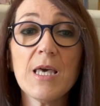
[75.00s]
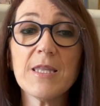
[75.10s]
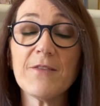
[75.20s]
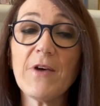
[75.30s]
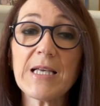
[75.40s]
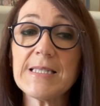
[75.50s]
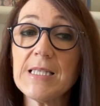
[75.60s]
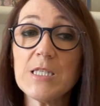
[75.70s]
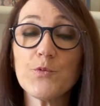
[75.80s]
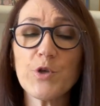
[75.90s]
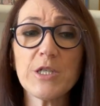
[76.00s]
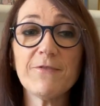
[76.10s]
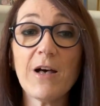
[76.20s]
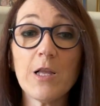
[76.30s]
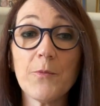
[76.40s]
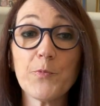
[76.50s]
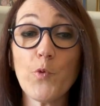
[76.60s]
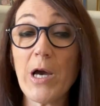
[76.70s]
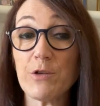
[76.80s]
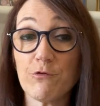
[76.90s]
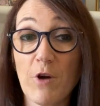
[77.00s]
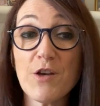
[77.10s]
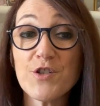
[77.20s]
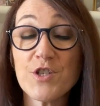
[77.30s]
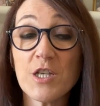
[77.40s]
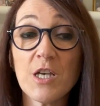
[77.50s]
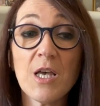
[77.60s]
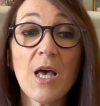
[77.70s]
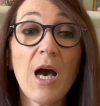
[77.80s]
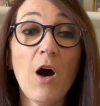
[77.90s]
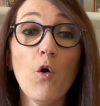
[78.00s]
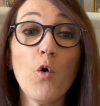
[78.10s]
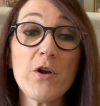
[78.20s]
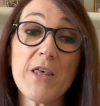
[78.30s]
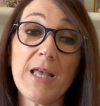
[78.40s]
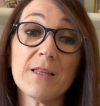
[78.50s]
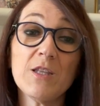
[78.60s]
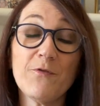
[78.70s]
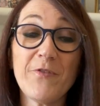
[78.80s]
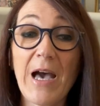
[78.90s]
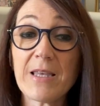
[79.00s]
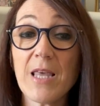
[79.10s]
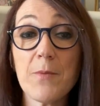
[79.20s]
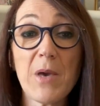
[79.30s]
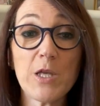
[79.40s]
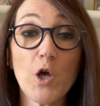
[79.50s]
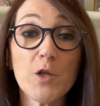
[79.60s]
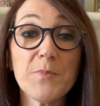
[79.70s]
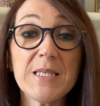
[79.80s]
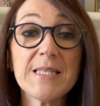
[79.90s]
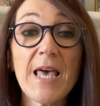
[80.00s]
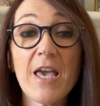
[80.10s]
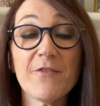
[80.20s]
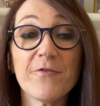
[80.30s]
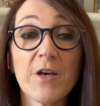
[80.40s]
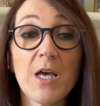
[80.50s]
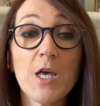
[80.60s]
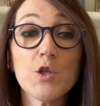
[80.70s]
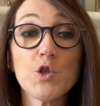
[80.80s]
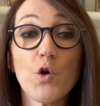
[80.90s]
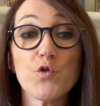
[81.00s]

that vaccines were developed quite rushed or that, in fact, they may not be safe. So,